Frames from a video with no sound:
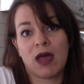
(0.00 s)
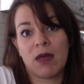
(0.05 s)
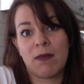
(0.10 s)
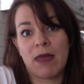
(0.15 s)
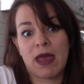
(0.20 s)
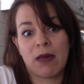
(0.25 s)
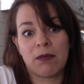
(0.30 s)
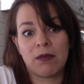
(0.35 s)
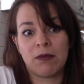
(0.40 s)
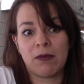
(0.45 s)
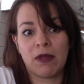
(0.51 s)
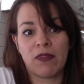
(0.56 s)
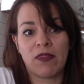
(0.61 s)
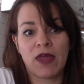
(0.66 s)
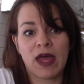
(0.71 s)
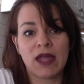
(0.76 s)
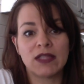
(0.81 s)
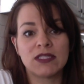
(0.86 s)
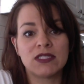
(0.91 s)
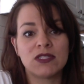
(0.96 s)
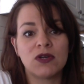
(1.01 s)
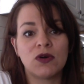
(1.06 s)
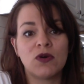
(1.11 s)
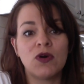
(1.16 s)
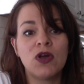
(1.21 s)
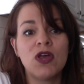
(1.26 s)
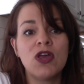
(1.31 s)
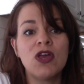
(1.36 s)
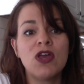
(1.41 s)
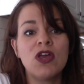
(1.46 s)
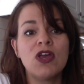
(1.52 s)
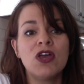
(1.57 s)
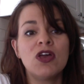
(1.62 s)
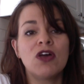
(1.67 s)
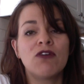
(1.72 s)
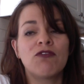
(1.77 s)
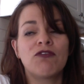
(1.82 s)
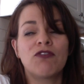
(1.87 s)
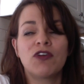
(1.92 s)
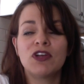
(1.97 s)
happy about that. So
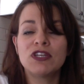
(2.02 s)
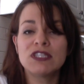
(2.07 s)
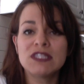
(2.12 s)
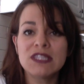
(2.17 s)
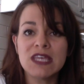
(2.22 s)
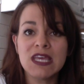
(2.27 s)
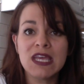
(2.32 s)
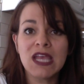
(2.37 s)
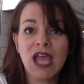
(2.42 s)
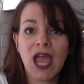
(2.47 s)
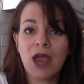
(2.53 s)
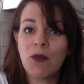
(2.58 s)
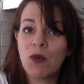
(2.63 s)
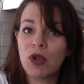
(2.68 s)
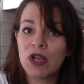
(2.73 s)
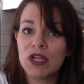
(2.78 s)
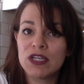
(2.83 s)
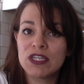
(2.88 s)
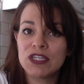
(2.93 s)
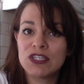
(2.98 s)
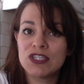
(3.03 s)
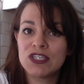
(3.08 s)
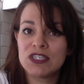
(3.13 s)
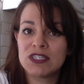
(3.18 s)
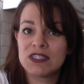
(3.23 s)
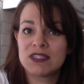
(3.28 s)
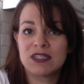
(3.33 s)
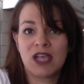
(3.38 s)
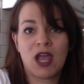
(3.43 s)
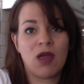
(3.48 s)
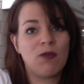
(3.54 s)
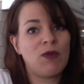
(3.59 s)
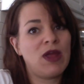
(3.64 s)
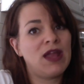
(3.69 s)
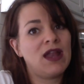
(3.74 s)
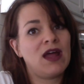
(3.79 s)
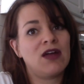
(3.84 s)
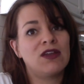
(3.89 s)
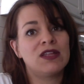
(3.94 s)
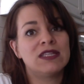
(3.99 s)
first thing, I wanted to just come
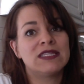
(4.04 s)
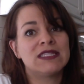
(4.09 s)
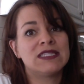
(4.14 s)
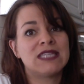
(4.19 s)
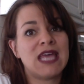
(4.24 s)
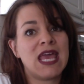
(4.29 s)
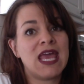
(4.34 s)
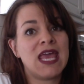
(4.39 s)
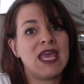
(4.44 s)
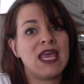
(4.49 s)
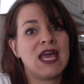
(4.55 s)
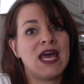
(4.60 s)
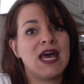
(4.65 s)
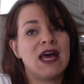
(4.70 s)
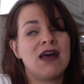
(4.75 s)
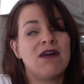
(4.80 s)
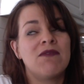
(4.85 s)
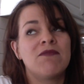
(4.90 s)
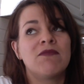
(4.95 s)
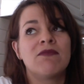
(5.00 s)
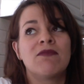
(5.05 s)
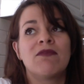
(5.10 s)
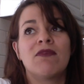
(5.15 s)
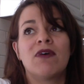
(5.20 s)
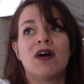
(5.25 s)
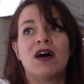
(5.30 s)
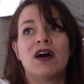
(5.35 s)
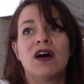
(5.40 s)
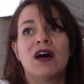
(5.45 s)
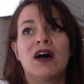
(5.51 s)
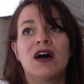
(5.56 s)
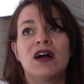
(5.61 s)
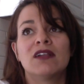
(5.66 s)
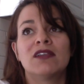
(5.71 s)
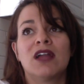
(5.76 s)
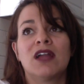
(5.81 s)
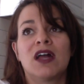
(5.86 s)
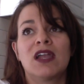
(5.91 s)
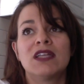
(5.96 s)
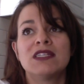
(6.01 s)
right out and say, a
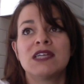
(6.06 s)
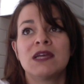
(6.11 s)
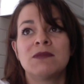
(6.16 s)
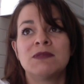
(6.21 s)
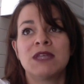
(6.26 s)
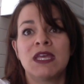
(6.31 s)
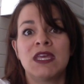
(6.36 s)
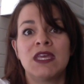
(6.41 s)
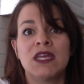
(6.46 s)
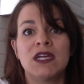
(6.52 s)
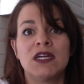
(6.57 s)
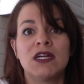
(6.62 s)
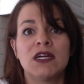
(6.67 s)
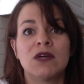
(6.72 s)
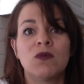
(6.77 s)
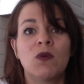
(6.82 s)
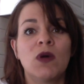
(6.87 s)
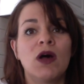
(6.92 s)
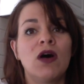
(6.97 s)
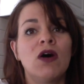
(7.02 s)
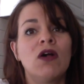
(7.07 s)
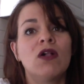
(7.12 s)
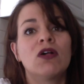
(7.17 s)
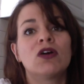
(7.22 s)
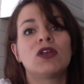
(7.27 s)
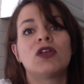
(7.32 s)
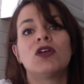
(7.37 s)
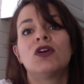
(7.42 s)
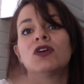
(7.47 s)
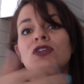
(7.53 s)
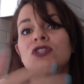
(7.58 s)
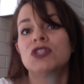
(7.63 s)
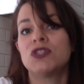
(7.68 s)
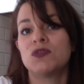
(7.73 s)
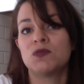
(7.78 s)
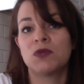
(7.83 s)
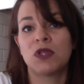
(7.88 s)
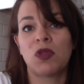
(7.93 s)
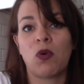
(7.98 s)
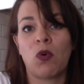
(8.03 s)
lot of times I hear, well, you're
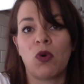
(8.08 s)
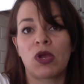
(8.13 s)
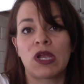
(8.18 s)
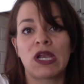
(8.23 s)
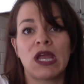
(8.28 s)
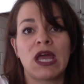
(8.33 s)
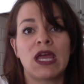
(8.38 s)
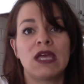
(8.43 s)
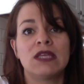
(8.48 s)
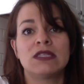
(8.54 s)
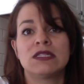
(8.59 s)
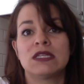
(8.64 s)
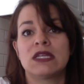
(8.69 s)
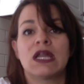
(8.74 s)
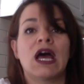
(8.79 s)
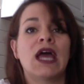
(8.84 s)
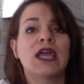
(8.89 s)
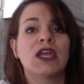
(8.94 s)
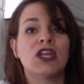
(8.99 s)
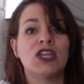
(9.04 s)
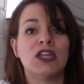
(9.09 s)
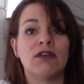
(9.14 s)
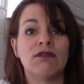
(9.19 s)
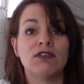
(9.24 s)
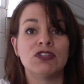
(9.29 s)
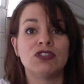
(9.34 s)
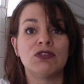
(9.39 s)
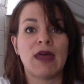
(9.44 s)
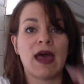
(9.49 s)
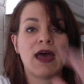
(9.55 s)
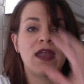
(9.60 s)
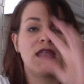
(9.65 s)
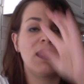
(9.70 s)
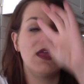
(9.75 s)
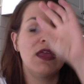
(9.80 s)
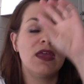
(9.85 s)
just really organized and I could never do that.